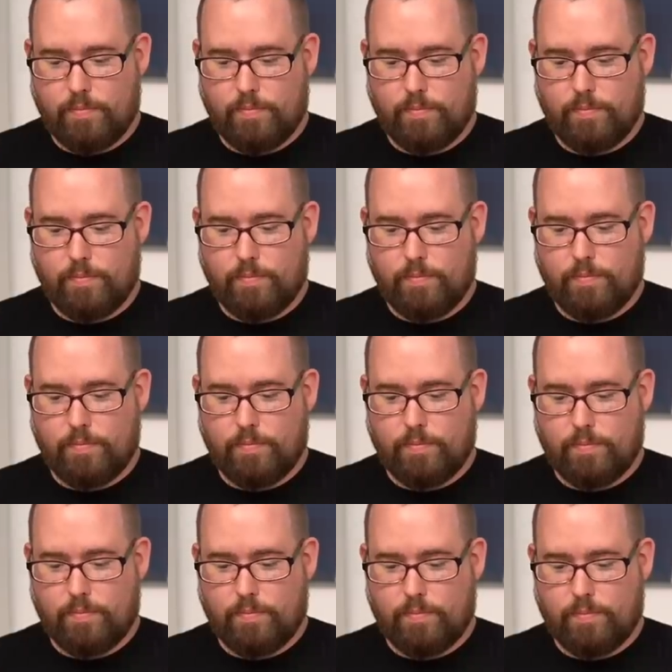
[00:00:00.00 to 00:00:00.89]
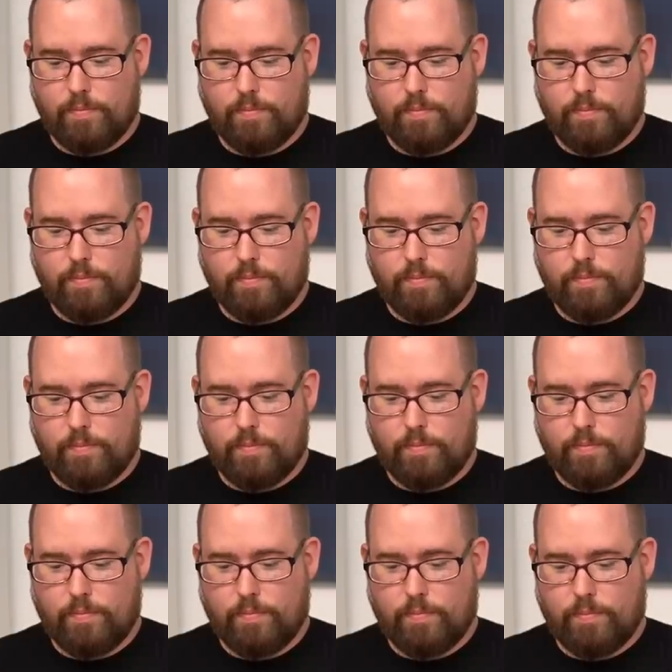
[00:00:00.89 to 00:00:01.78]

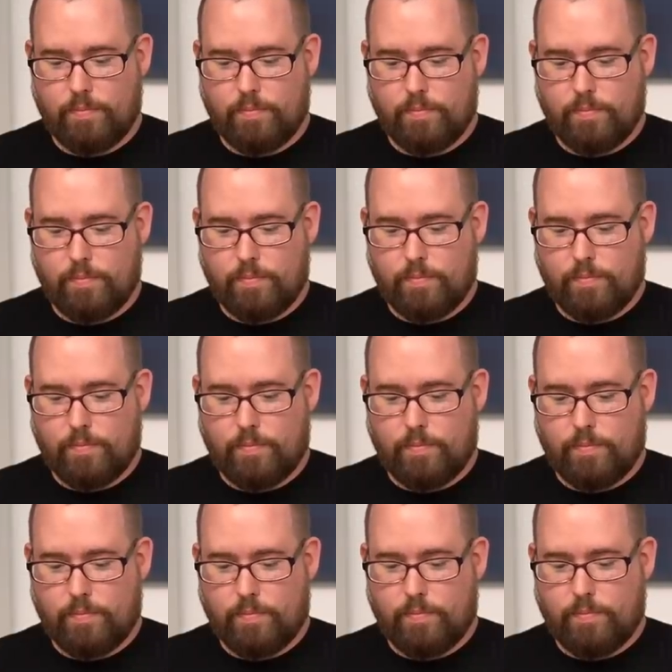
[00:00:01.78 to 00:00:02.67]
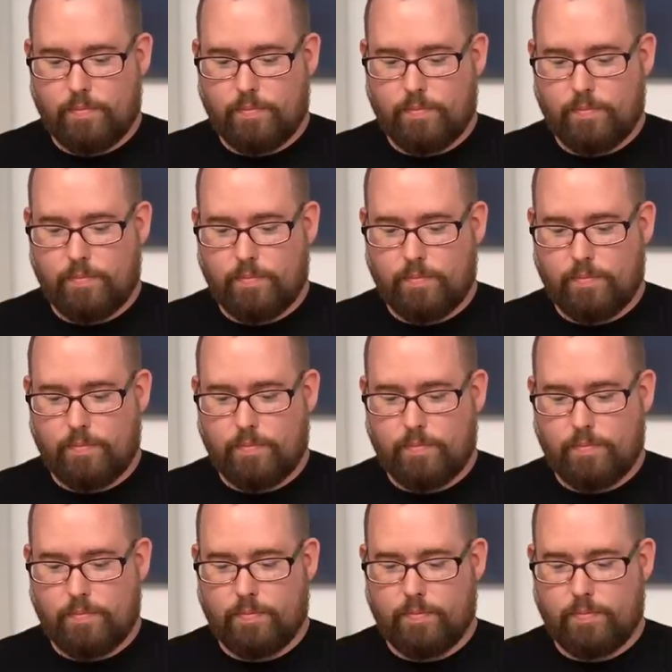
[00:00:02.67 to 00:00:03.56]

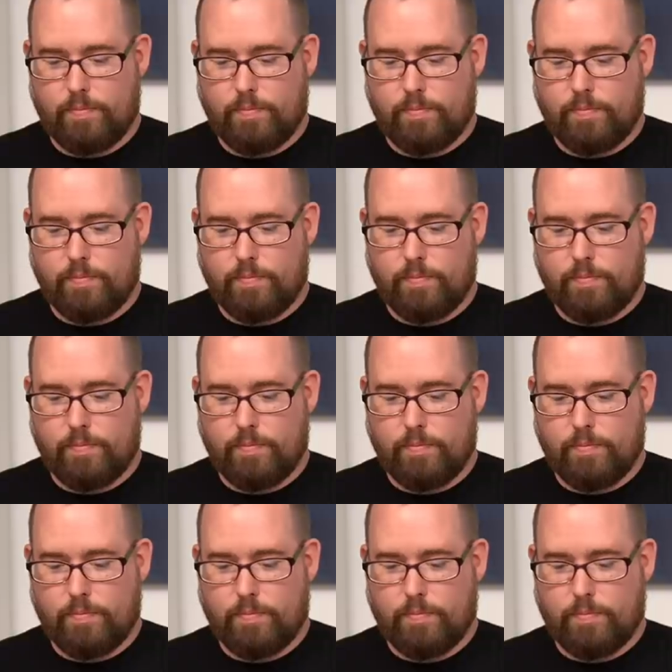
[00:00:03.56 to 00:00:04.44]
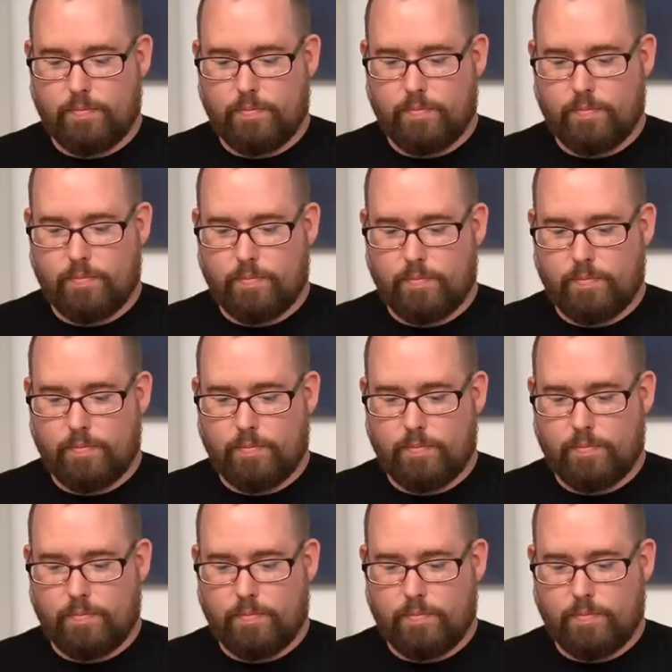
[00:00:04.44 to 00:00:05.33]

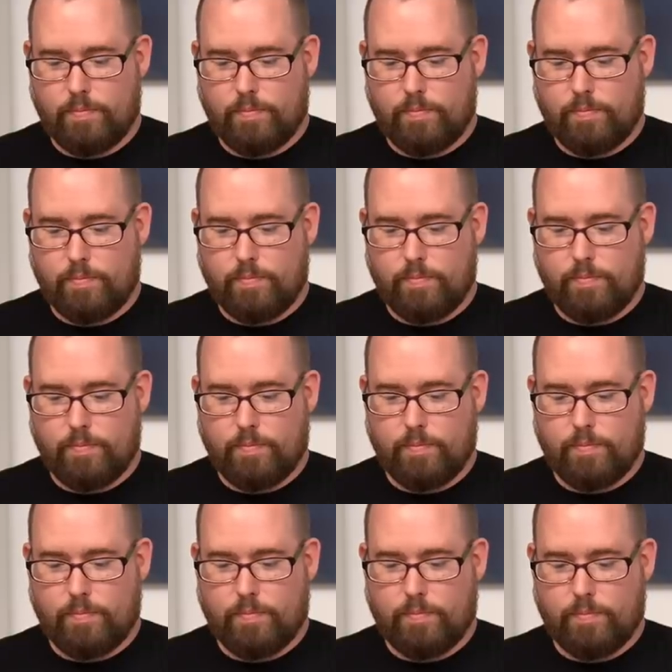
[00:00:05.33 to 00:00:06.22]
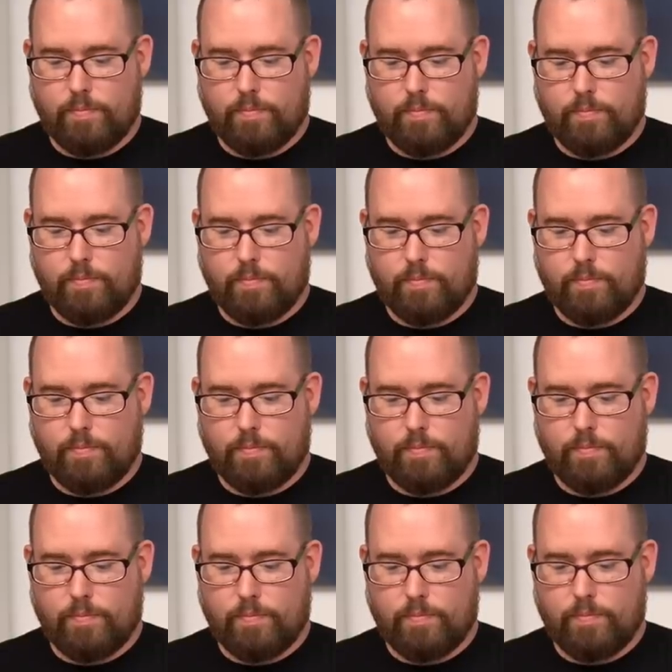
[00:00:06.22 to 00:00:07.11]

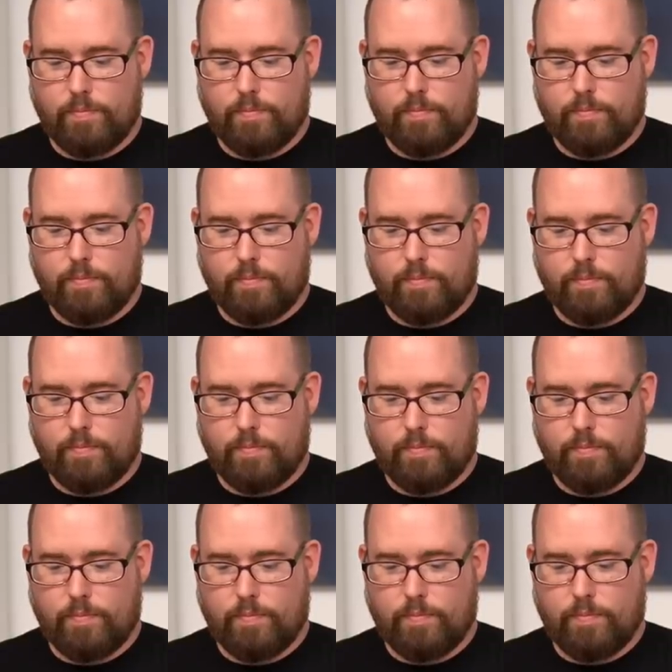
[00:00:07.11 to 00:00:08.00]
No words are spoken by the person on screen.